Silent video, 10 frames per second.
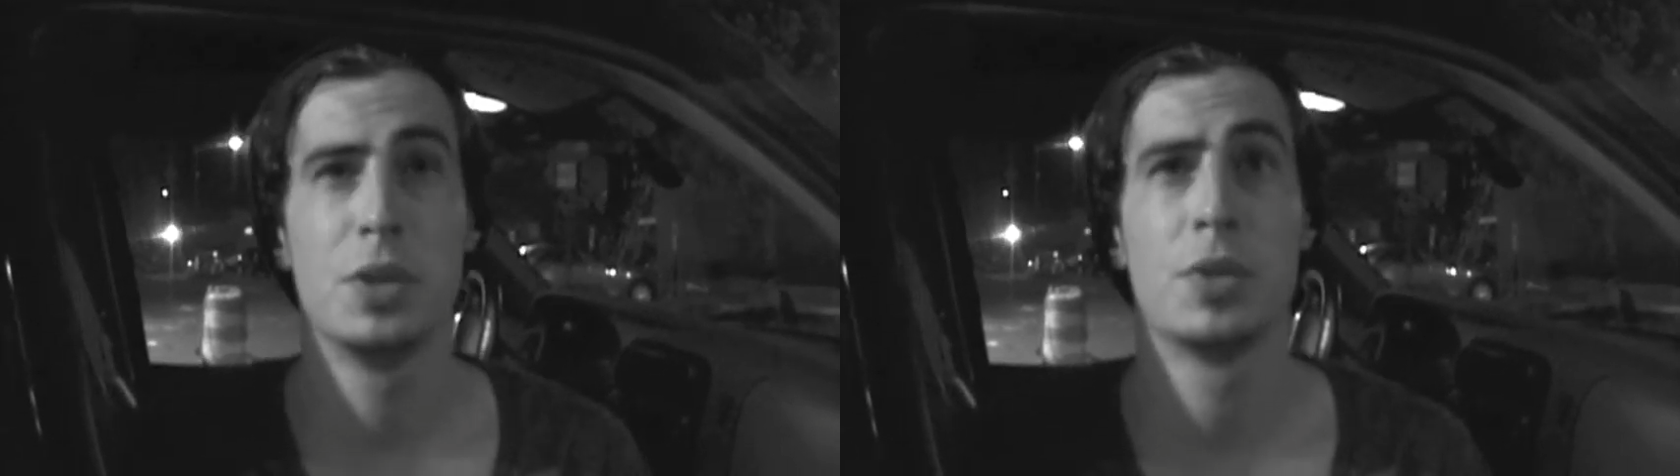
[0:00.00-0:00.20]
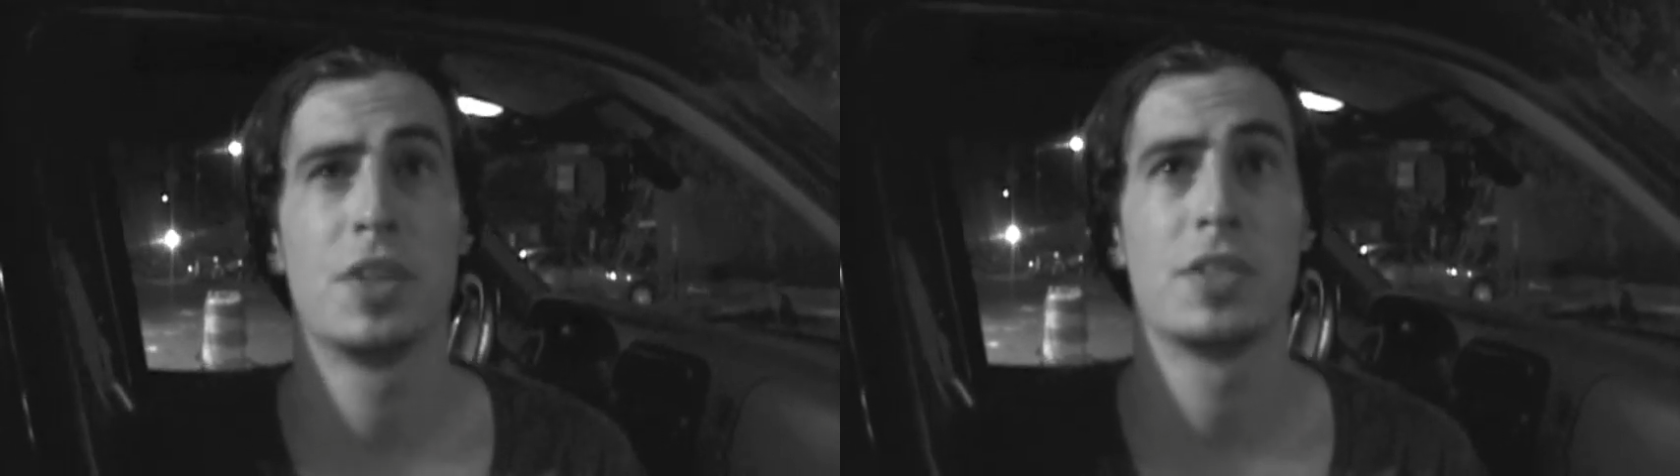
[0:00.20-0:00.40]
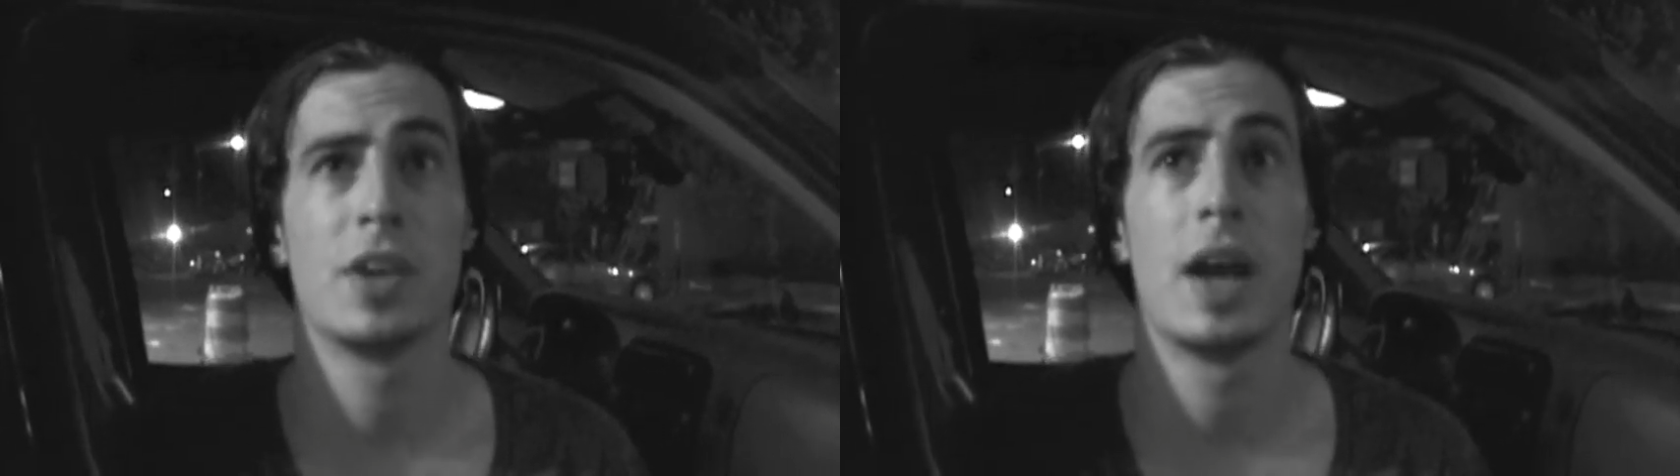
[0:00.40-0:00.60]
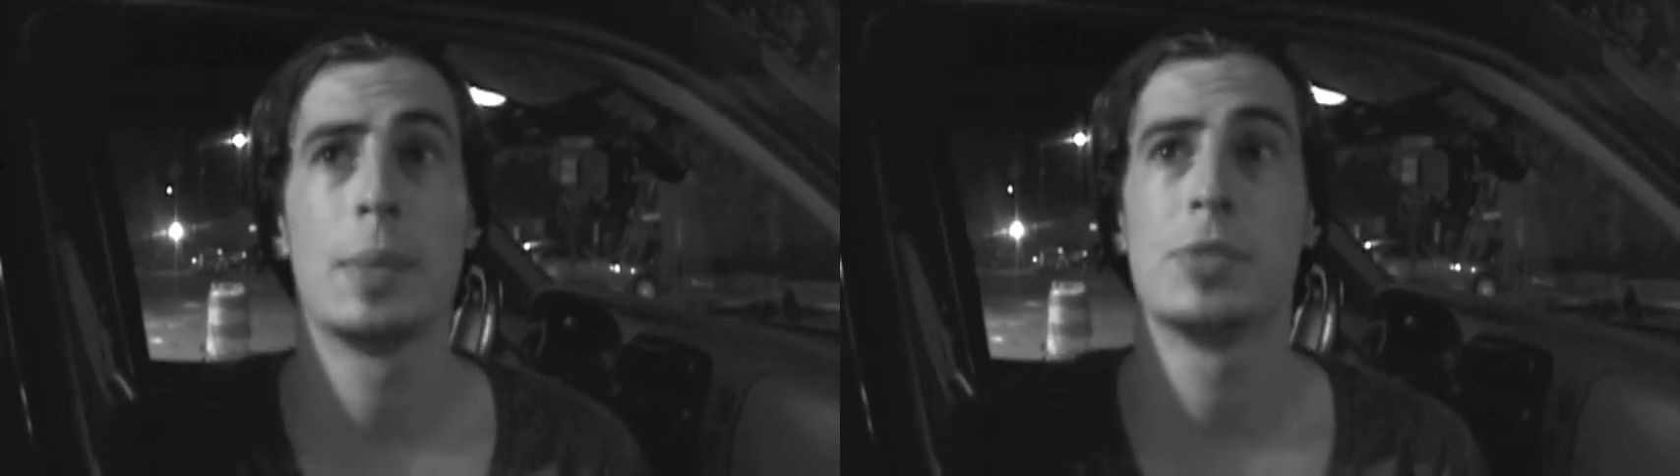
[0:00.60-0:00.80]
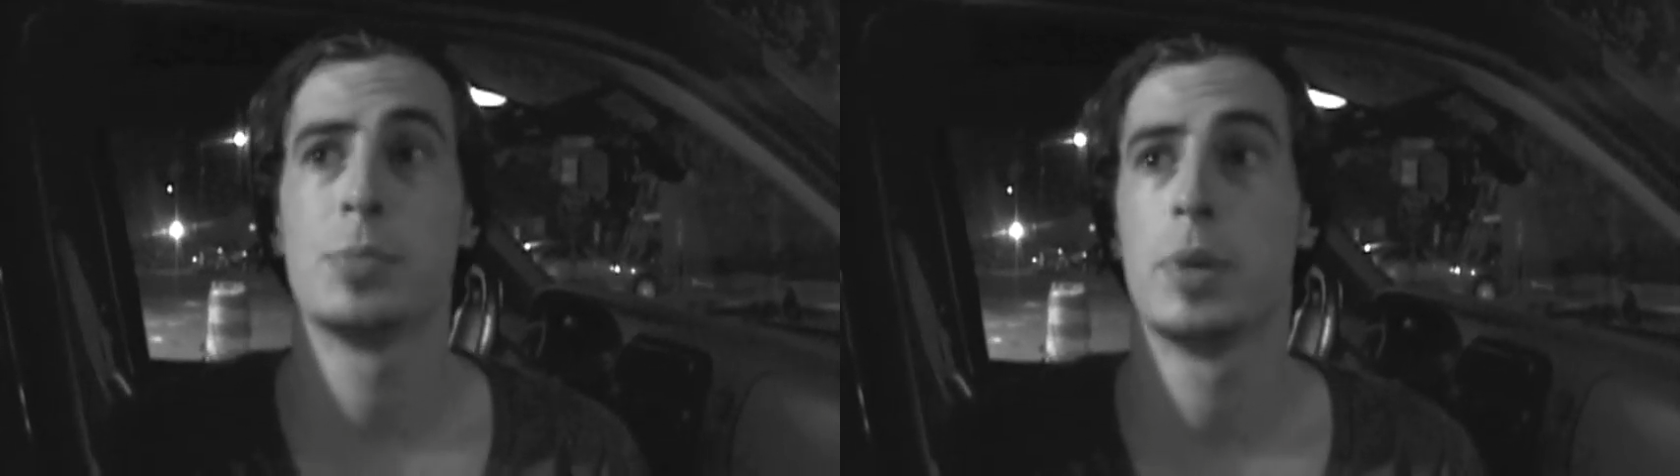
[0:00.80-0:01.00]
deal with at
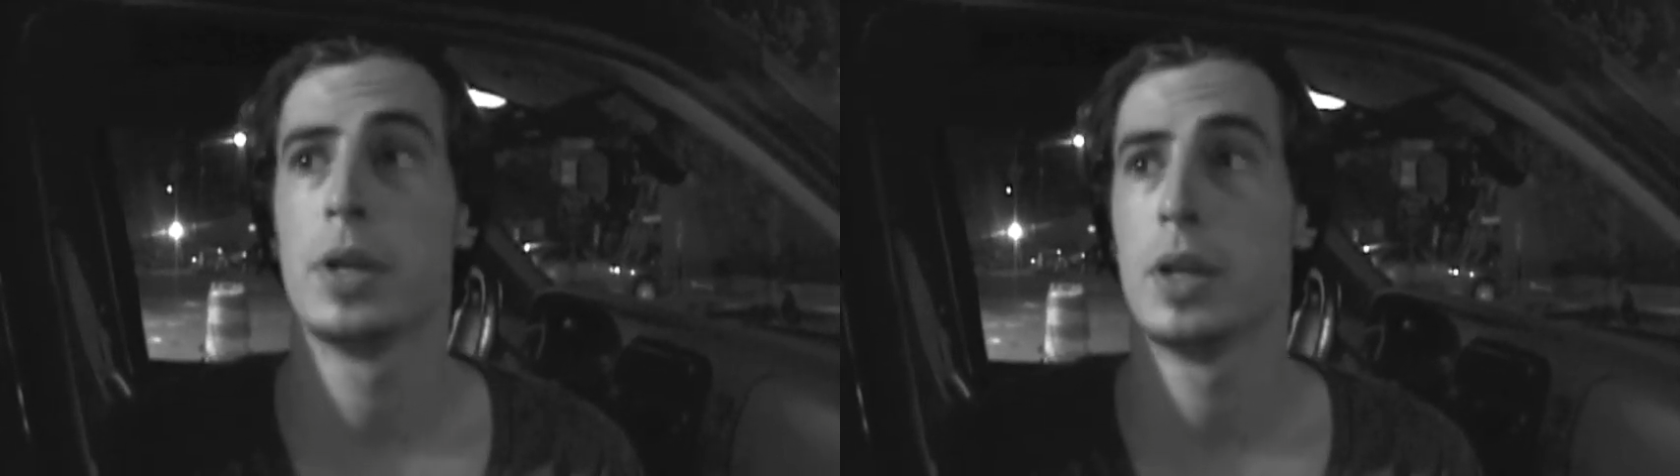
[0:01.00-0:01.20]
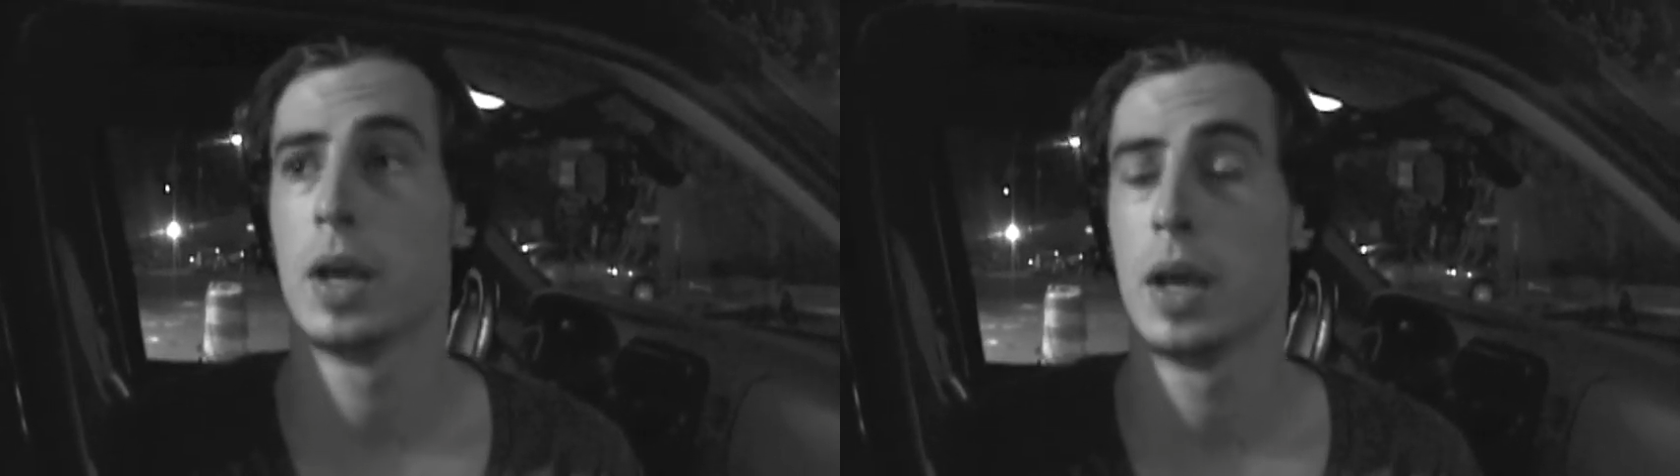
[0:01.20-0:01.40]
times, but